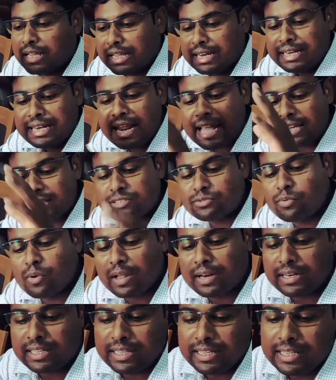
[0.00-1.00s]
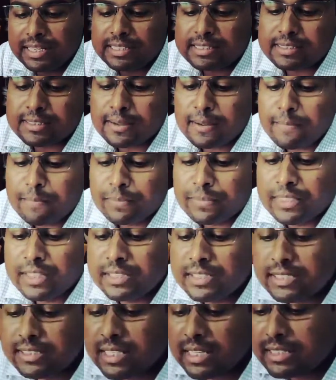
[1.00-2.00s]
Next one is,
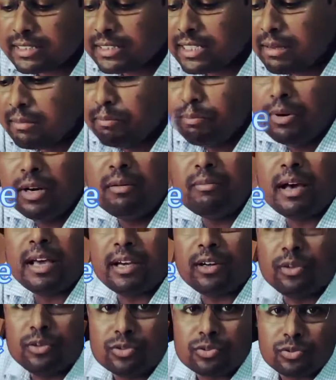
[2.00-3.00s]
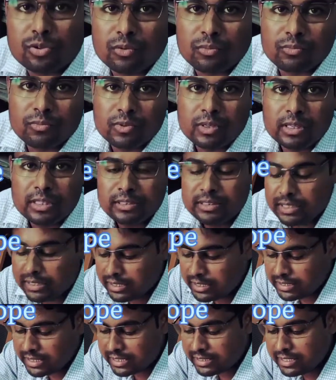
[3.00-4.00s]
this is the simple microscope. This
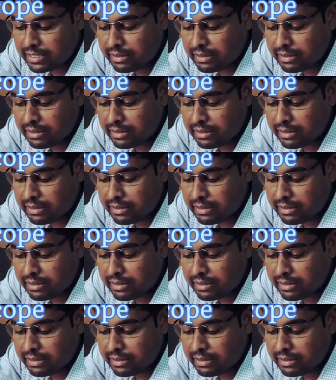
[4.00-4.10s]
is the